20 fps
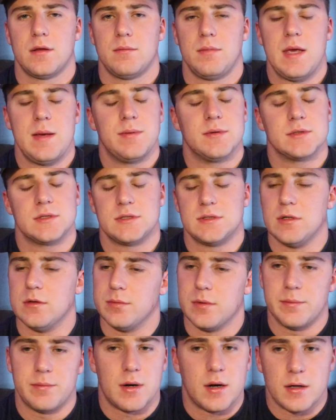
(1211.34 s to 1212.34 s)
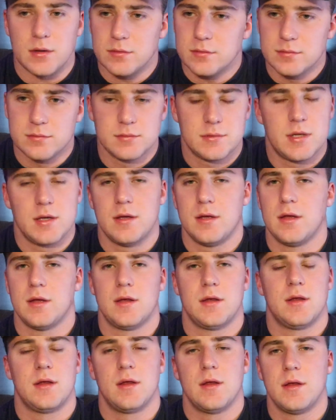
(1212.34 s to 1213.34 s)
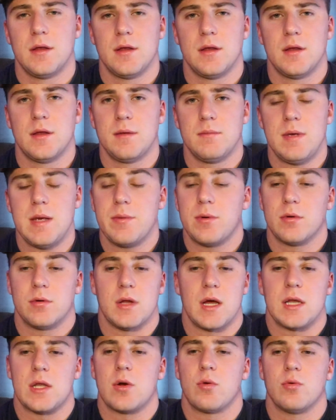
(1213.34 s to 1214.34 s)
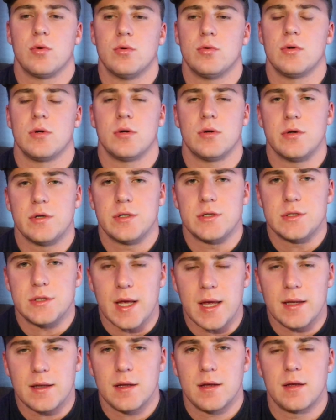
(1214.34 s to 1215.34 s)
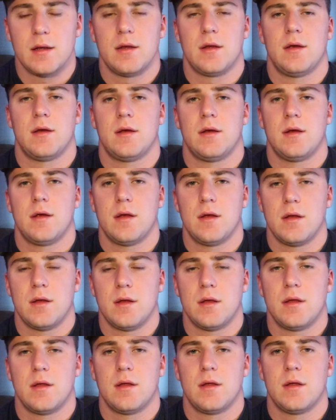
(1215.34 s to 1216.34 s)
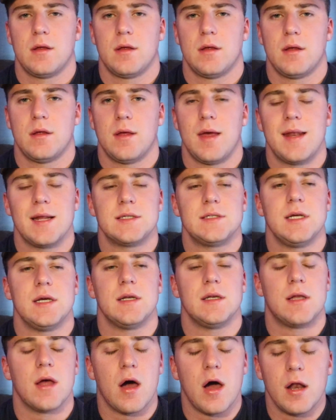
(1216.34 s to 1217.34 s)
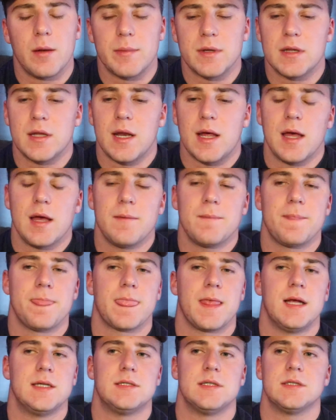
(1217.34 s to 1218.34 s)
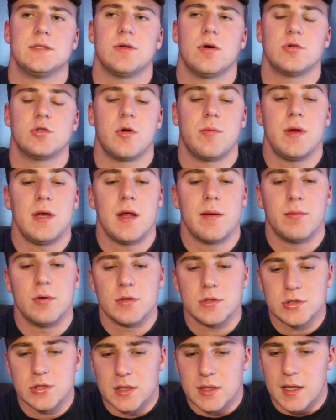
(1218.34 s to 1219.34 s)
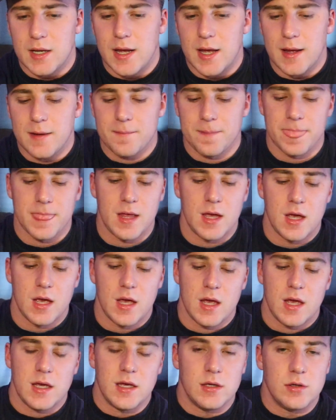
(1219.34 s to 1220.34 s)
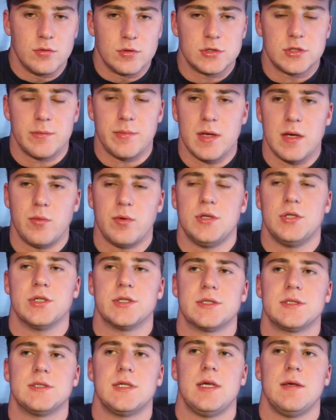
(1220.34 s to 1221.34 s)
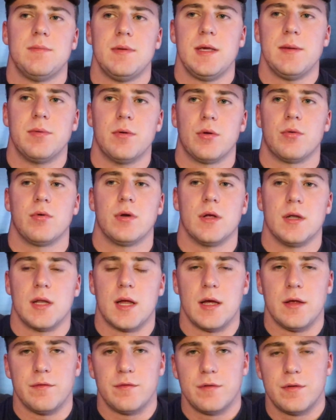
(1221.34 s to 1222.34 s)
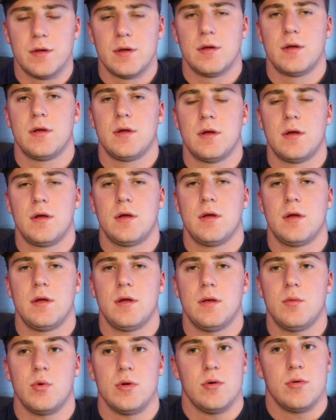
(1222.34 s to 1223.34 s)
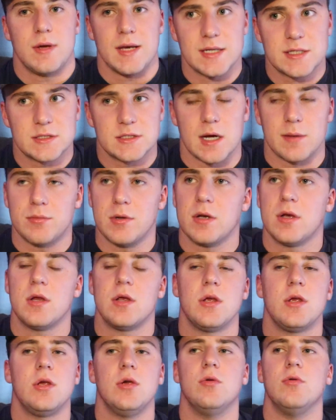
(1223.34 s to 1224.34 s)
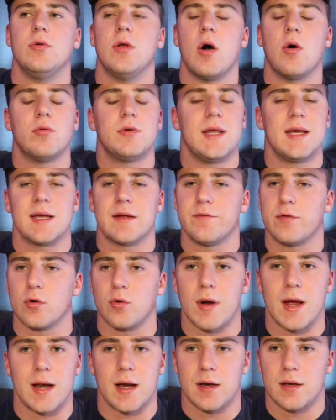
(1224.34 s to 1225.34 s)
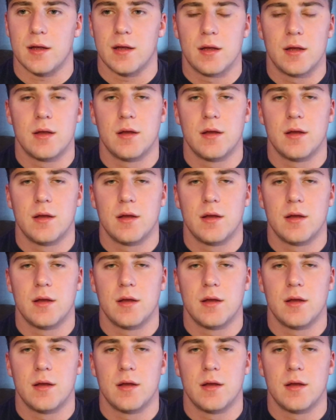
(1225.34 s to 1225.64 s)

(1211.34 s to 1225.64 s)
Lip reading: People stupid, bro. People like to ruin good shit. And it's the entitlement today. It's the social media bullshit today. It used to be we just see people in real life. When you get something, you don't take it for granted.